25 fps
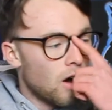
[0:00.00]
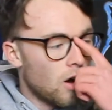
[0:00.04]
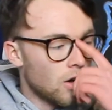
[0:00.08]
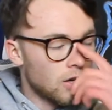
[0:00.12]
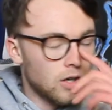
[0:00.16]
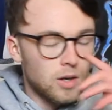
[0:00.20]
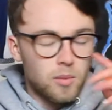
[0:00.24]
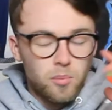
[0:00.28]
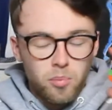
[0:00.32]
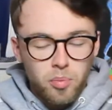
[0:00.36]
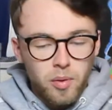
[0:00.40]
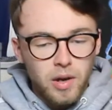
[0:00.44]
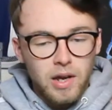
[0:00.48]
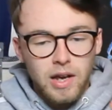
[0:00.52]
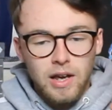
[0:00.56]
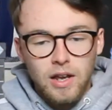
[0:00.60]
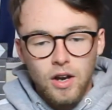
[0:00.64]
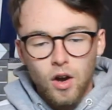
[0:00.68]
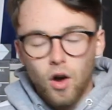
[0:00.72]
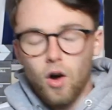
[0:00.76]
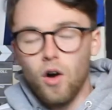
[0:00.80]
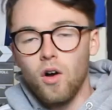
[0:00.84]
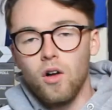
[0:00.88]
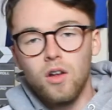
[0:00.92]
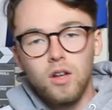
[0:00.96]
You can bring in
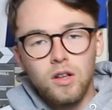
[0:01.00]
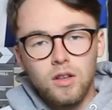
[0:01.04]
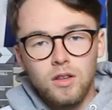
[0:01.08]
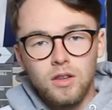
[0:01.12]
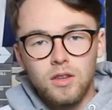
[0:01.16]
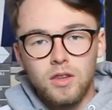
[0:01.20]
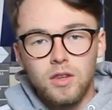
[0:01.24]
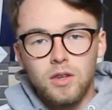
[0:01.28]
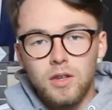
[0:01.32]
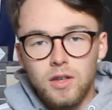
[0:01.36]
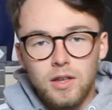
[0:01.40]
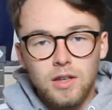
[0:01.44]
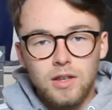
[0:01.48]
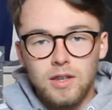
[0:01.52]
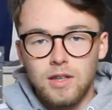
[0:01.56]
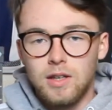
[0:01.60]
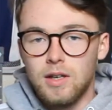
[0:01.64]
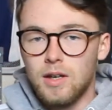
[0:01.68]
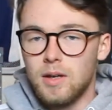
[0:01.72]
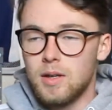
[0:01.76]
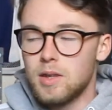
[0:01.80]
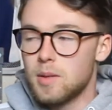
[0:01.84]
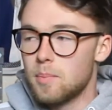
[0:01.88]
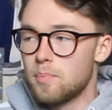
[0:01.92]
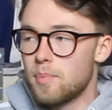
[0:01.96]
all
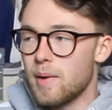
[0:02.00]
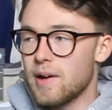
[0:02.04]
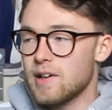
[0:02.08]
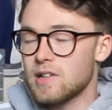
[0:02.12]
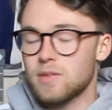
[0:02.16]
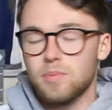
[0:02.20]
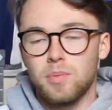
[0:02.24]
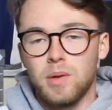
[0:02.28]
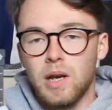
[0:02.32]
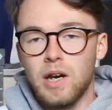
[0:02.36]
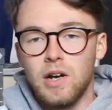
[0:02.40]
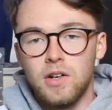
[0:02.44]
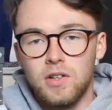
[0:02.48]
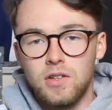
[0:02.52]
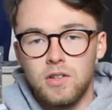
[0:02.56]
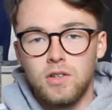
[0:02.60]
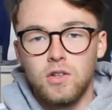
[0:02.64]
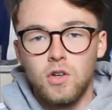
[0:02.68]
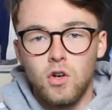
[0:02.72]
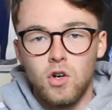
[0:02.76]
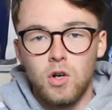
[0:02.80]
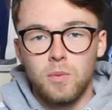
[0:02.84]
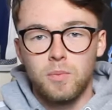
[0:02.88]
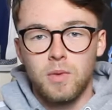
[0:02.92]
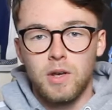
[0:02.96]
the best players in
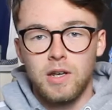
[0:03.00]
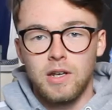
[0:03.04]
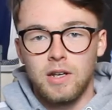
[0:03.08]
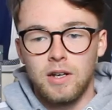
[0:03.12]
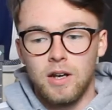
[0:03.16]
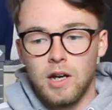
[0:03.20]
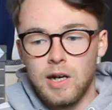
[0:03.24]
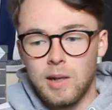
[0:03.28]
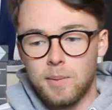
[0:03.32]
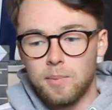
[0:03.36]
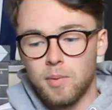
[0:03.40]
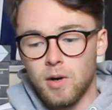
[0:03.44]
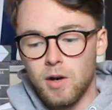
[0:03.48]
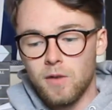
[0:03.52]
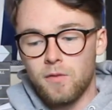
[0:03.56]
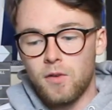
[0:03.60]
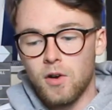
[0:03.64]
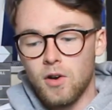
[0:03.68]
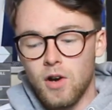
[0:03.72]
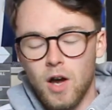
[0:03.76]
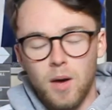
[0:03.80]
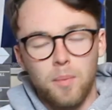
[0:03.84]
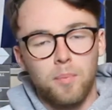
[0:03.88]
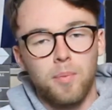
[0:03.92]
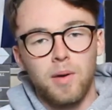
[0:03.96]
Europe that you like, but if
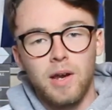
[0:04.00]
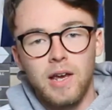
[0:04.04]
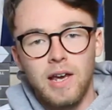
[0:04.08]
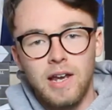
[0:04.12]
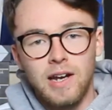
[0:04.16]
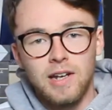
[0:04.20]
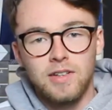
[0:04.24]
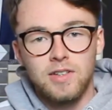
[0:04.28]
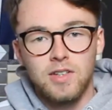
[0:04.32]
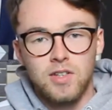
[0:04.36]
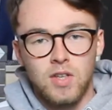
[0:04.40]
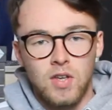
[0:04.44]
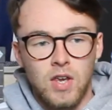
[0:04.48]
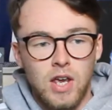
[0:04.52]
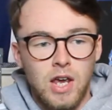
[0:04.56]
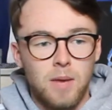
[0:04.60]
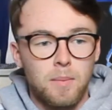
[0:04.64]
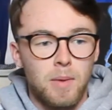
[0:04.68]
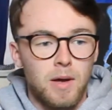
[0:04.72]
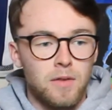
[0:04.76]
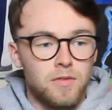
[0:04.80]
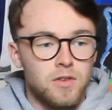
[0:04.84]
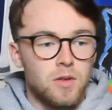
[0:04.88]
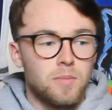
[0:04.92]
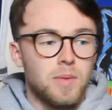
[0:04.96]
you're not playing as a
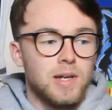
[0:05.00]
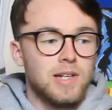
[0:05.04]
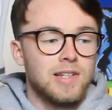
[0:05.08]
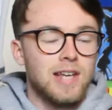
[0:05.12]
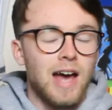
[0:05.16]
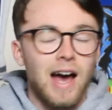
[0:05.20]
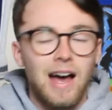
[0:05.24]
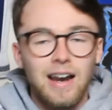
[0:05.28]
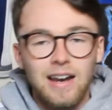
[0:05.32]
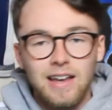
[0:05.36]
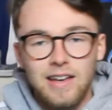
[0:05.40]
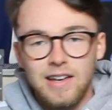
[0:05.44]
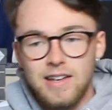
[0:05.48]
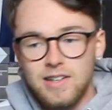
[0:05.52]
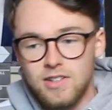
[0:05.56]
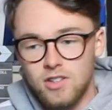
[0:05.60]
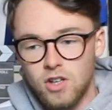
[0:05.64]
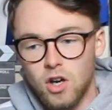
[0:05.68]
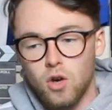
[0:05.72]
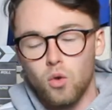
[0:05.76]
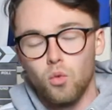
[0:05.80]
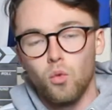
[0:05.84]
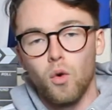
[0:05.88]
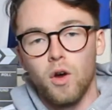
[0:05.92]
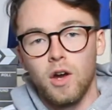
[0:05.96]
team, if the mentality is
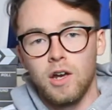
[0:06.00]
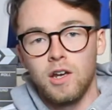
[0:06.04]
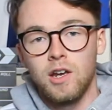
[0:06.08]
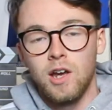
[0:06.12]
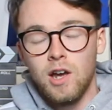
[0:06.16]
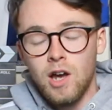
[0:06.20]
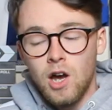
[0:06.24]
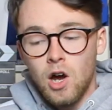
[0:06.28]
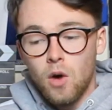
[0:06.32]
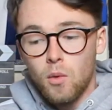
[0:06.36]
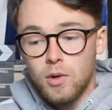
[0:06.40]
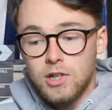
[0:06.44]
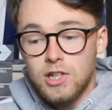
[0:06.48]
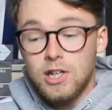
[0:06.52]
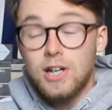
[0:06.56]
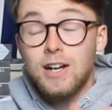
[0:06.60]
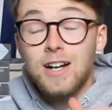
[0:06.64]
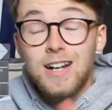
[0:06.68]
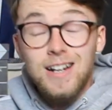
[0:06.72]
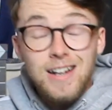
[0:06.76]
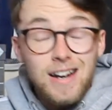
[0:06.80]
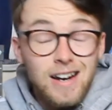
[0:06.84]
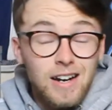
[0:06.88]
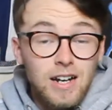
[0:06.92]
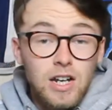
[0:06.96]
not right, which it
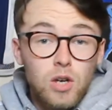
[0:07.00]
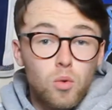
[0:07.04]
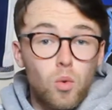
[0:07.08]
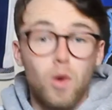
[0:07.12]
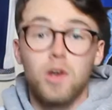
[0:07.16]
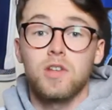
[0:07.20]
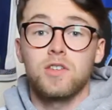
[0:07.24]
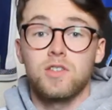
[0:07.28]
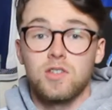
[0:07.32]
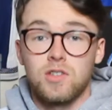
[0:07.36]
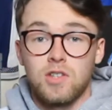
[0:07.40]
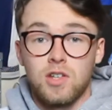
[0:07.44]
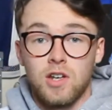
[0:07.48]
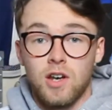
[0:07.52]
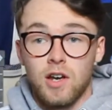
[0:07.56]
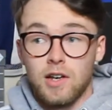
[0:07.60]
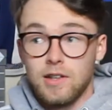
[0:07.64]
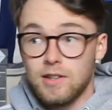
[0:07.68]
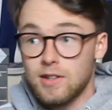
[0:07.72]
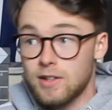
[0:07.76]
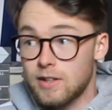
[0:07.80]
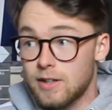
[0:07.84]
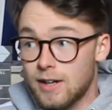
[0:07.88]
clearly wasn't tonight,